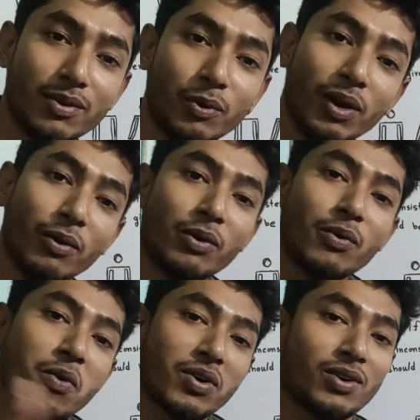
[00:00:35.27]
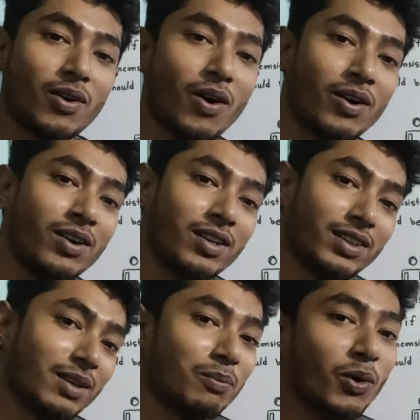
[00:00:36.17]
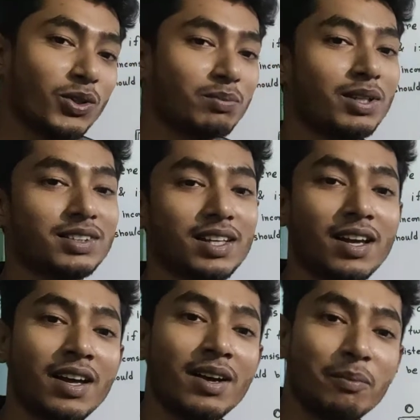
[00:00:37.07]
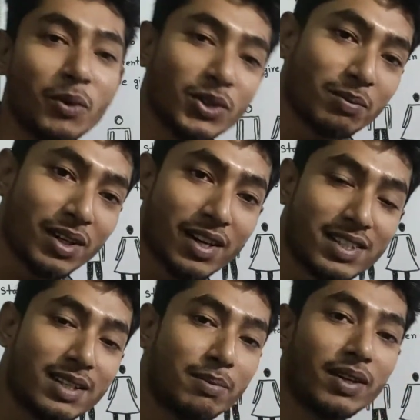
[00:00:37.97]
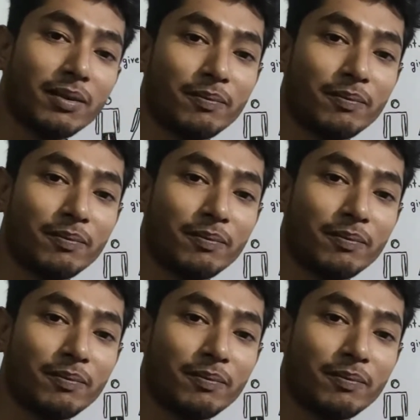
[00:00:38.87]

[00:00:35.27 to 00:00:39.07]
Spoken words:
Will you cook that both of the recipe,